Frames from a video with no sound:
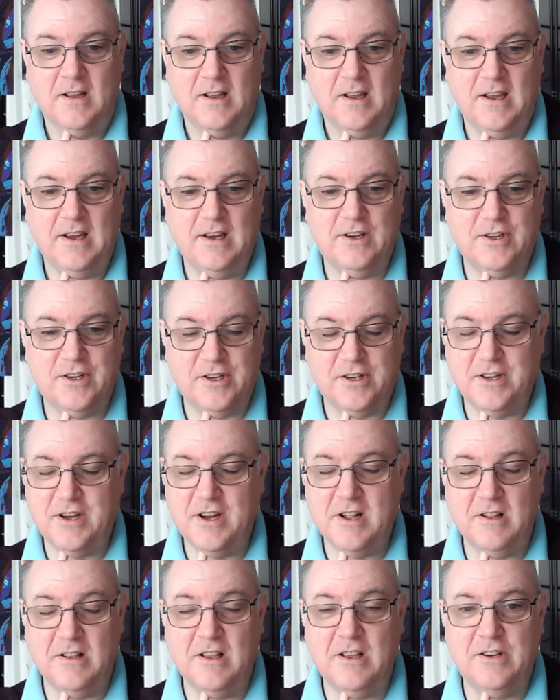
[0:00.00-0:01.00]
He's
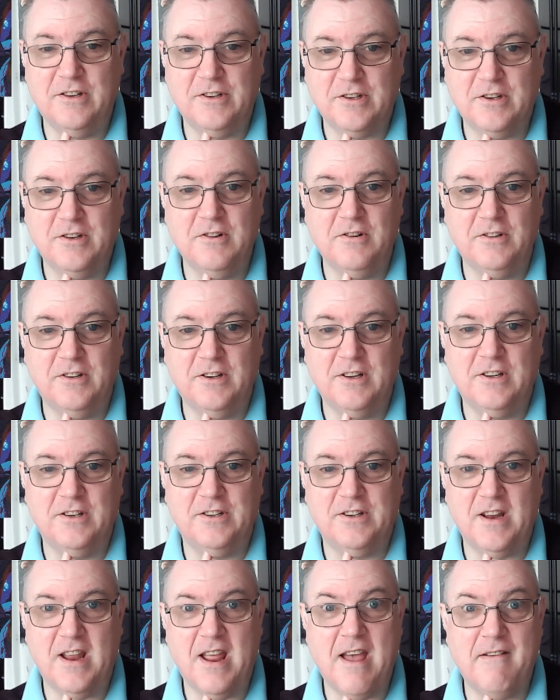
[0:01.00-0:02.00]
still as good
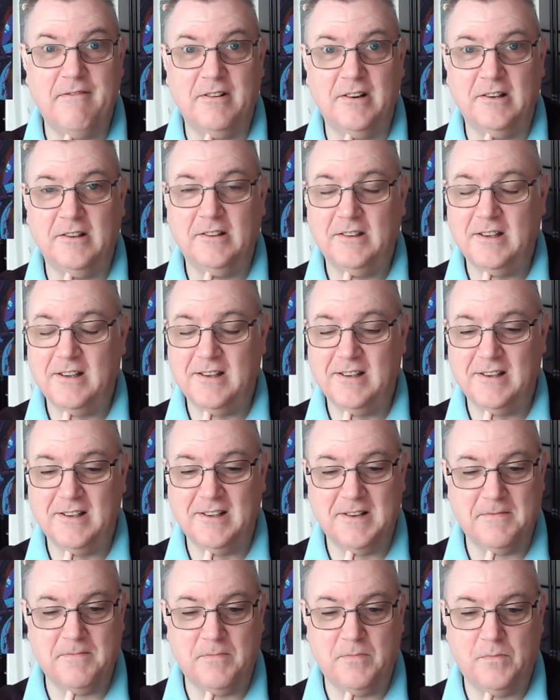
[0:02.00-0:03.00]
as ever.
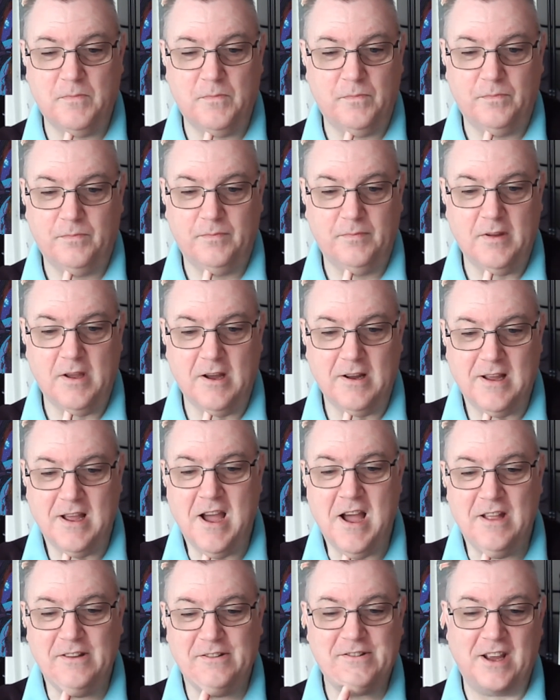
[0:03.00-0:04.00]
I
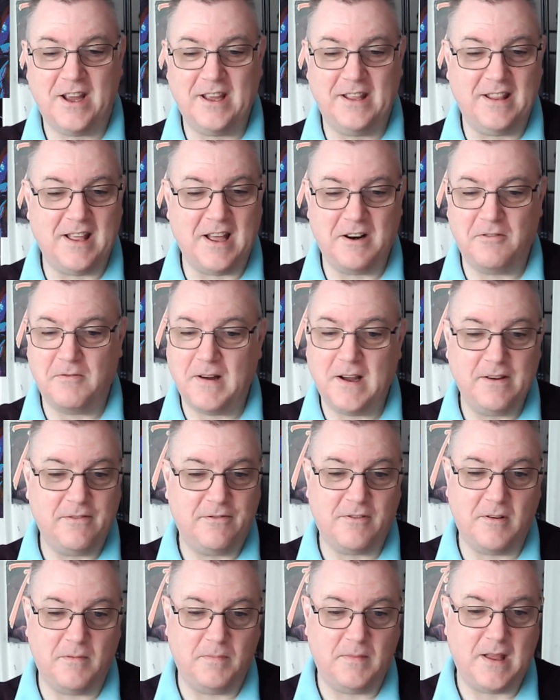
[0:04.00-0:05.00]
can't take that away
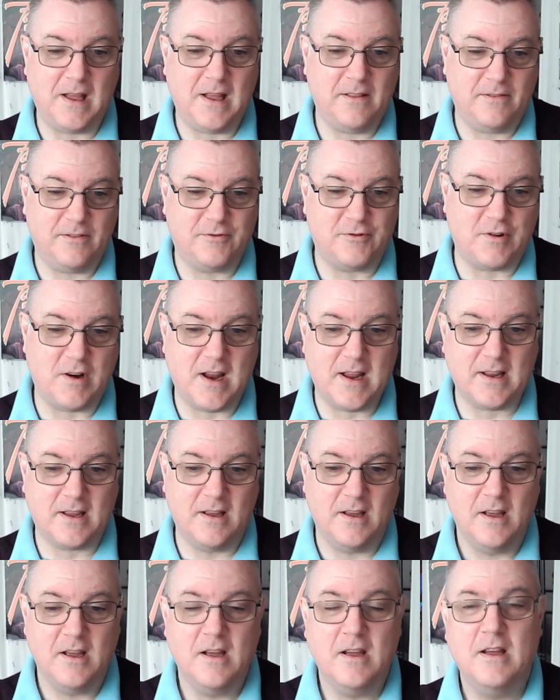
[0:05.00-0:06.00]
from that track.
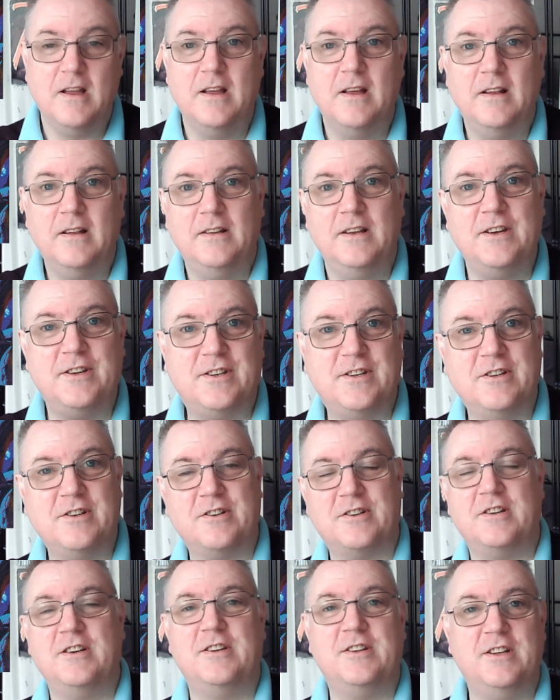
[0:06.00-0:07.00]
This,
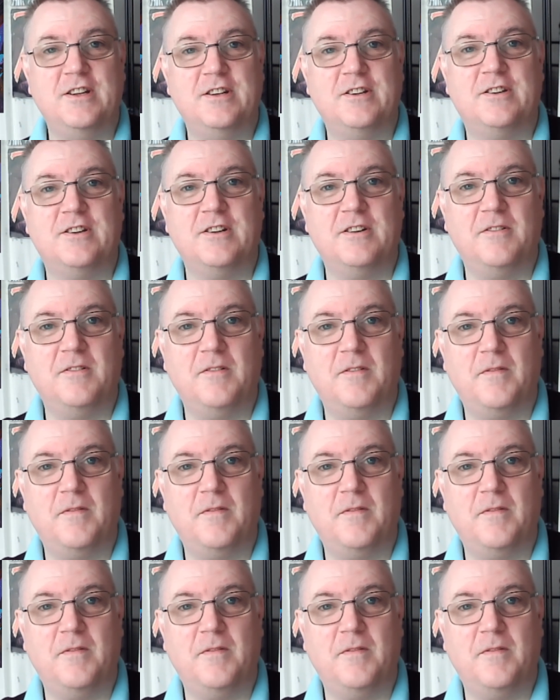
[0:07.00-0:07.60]
just listening to